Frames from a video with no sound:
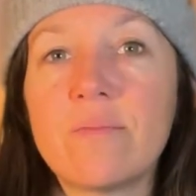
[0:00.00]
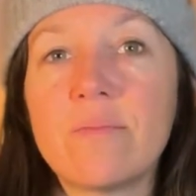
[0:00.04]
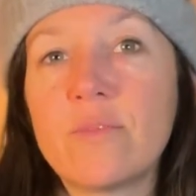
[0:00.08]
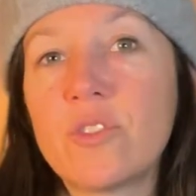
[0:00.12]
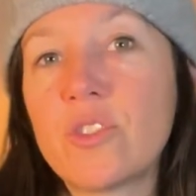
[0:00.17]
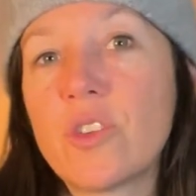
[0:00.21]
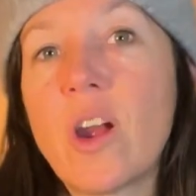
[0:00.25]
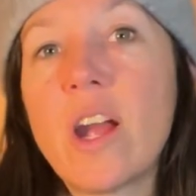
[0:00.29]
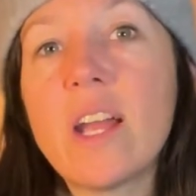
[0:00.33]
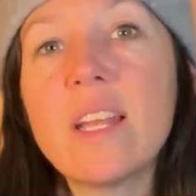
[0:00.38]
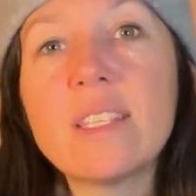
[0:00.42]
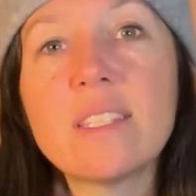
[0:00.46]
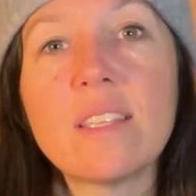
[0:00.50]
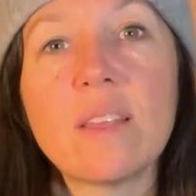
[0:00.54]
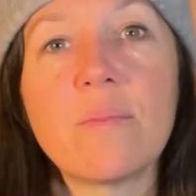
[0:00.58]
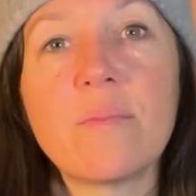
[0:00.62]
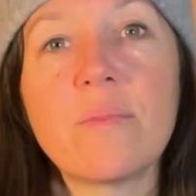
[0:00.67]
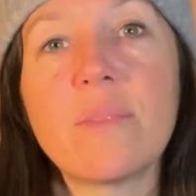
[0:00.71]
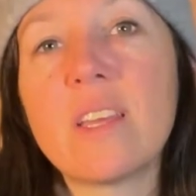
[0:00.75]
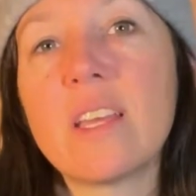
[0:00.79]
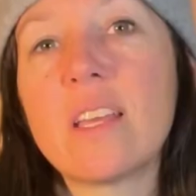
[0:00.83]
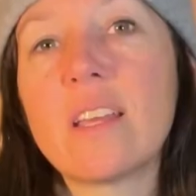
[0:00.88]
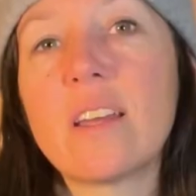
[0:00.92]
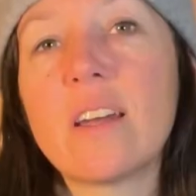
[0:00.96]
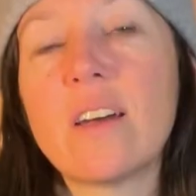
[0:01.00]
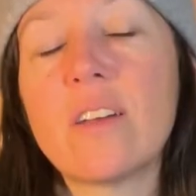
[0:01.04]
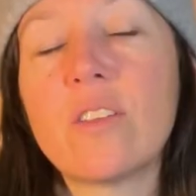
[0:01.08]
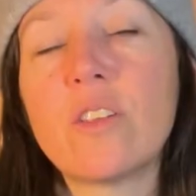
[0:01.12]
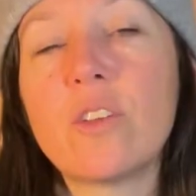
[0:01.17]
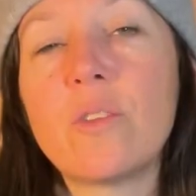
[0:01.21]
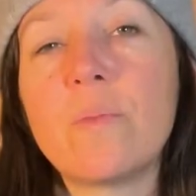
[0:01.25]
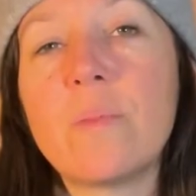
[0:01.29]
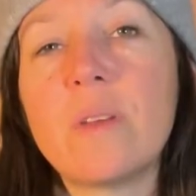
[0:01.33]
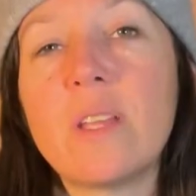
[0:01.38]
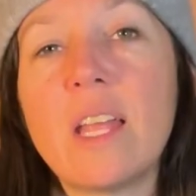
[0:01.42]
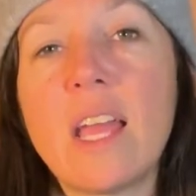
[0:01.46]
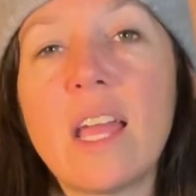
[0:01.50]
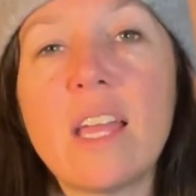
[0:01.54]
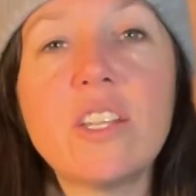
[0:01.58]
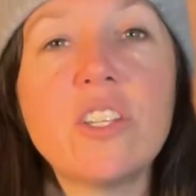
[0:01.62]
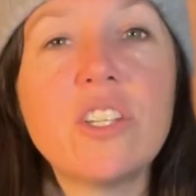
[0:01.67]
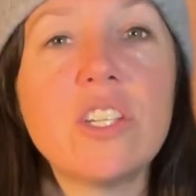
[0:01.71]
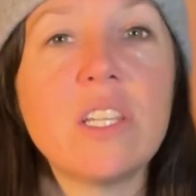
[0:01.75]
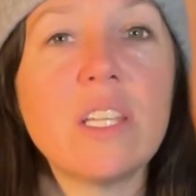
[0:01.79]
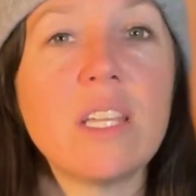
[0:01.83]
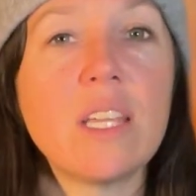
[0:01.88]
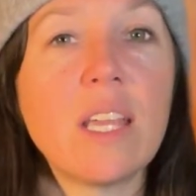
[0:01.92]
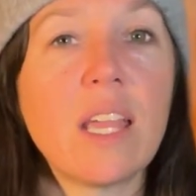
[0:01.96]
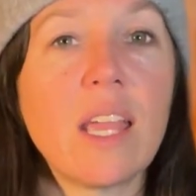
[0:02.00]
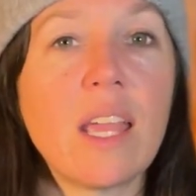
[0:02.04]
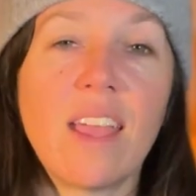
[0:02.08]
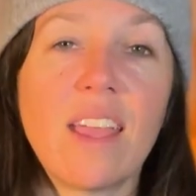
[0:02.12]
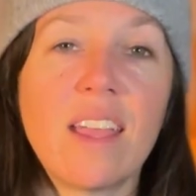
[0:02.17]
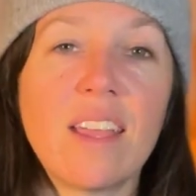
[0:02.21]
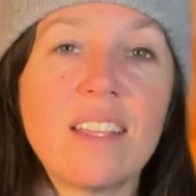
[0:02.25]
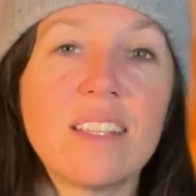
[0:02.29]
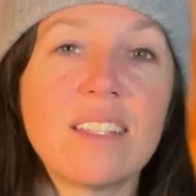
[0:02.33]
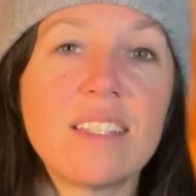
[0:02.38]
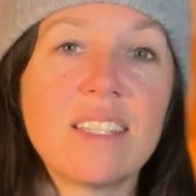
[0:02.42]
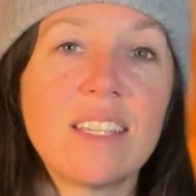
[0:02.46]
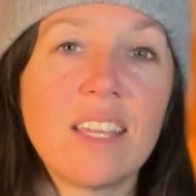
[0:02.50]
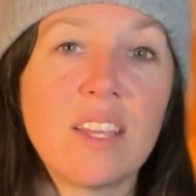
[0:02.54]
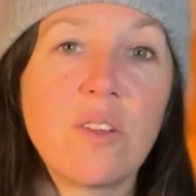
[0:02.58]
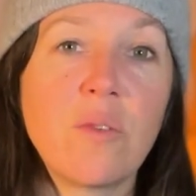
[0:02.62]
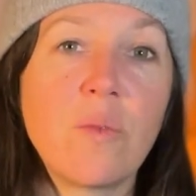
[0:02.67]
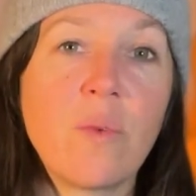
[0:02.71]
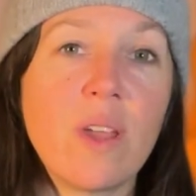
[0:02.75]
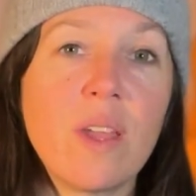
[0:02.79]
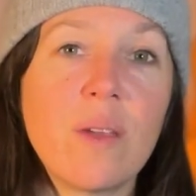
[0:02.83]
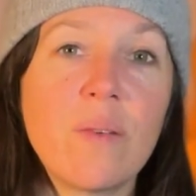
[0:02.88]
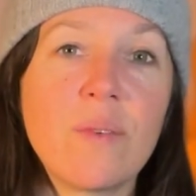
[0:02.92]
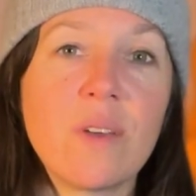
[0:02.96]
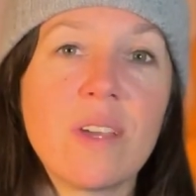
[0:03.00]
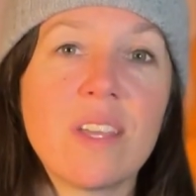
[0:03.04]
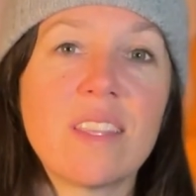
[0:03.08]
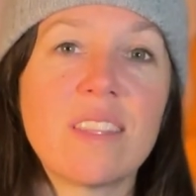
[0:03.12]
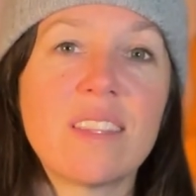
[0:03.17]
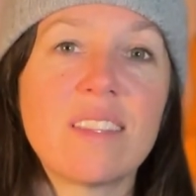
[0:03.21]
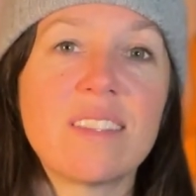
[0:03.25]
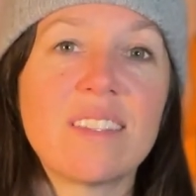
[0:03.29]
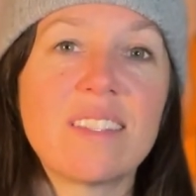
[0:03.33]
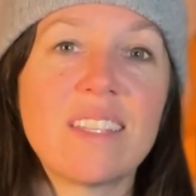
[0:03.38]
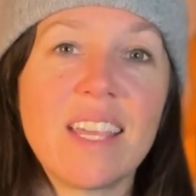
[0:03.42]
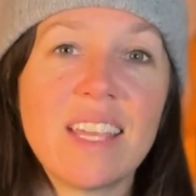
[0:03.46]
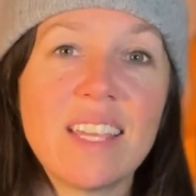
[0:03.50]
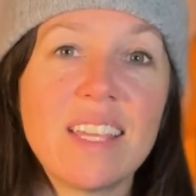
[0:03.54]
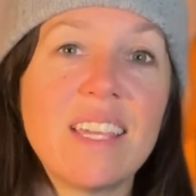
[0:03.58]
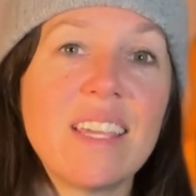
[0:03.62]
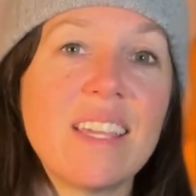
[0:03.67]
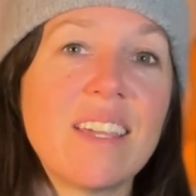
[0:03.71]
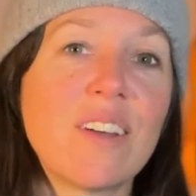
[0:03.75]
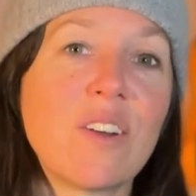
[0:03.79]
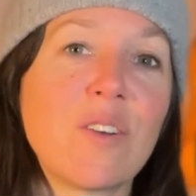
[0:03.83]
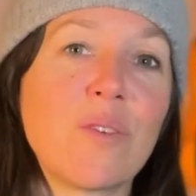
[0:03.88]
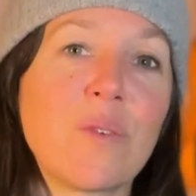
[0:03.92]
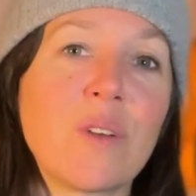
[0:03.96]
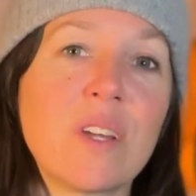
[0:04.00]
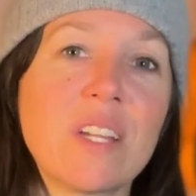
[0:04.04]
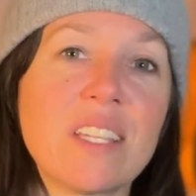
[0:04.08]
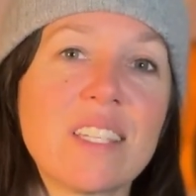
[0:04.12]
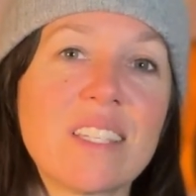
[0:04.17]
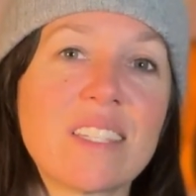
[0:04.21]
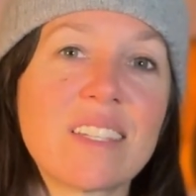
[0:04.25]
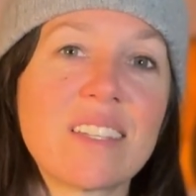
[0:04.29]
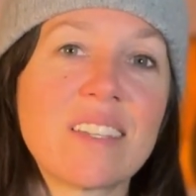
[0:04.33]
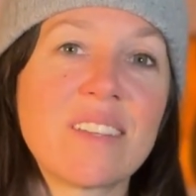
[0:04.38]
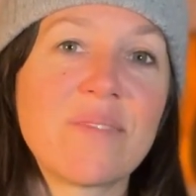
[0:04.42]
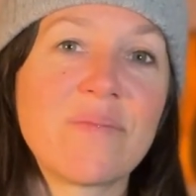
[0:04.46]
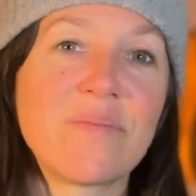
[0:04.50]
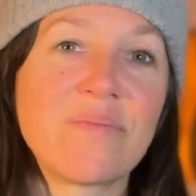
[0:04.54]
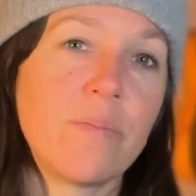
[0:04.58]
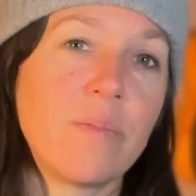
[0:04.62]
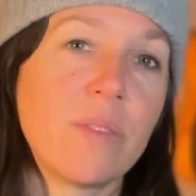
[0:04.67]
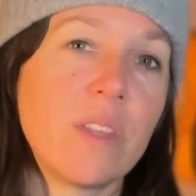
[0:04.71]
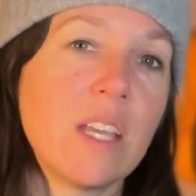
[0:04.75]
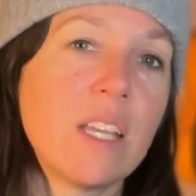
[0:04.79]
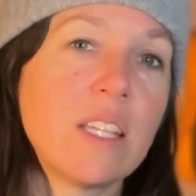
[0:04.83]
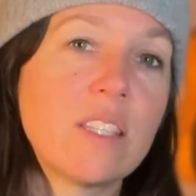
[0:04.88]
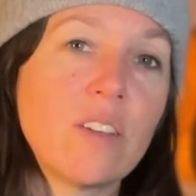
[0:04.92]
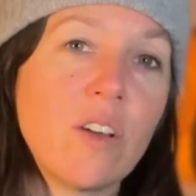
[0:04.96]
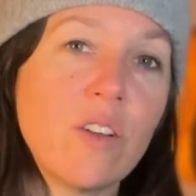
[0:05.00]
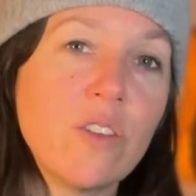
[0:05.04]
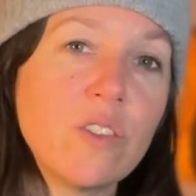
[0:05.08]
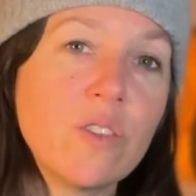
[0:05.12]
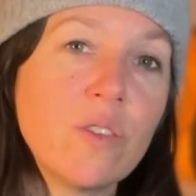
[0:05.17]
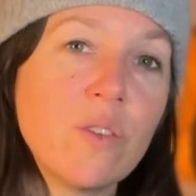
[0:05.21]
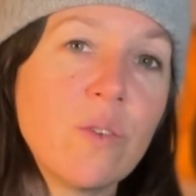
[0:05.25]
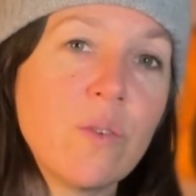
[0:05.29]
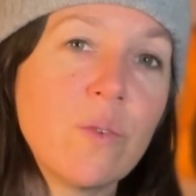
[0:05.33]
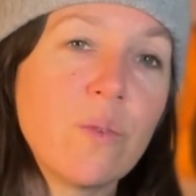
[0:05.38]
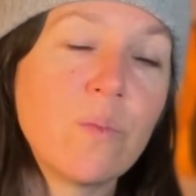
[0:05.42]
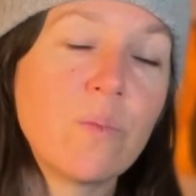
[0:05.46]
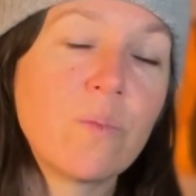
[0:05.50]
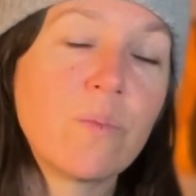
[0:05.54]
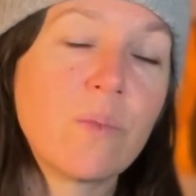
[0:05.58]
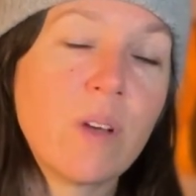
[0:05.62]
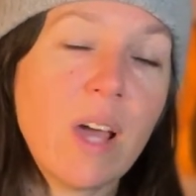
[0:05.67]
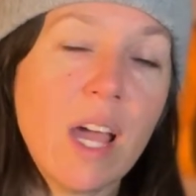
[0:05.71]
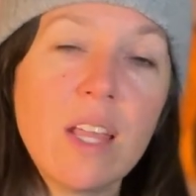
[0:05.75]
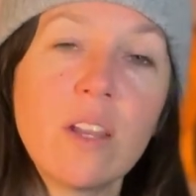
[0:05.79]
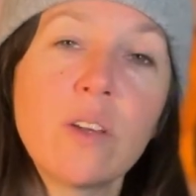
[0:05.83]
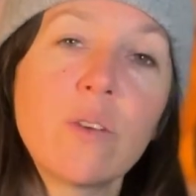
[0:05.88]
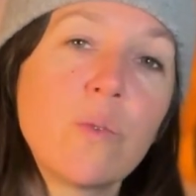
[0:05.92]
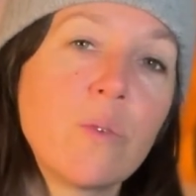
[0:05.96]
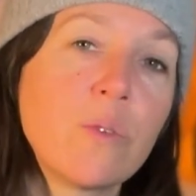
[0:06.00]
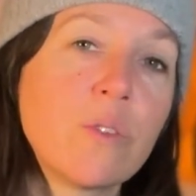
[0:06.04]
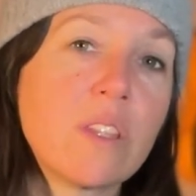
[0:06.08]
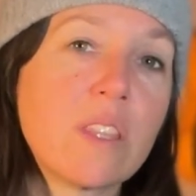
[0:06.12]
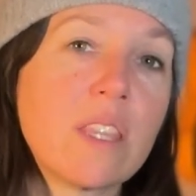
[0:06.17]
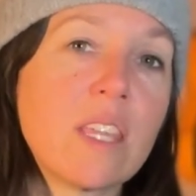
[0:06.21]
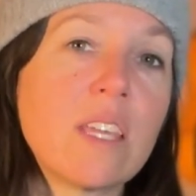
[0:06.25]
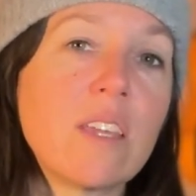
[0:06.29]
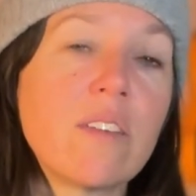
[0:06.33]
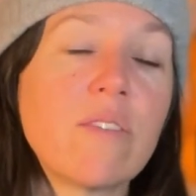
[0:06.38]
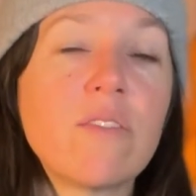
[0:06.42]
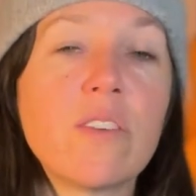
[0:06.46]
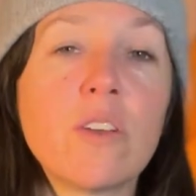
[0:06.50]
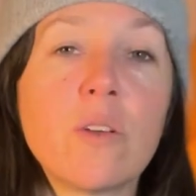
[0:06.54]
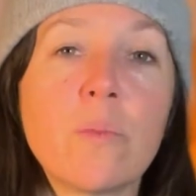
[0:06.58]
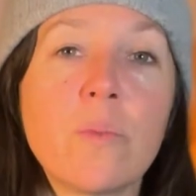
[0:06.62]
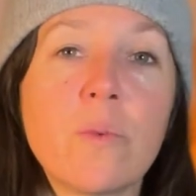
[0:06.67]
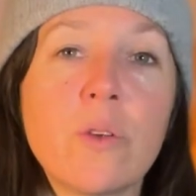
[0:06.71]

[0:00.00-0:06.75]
try something a little bit edgy and get away with taking a risk. It's also kind of cool to think of your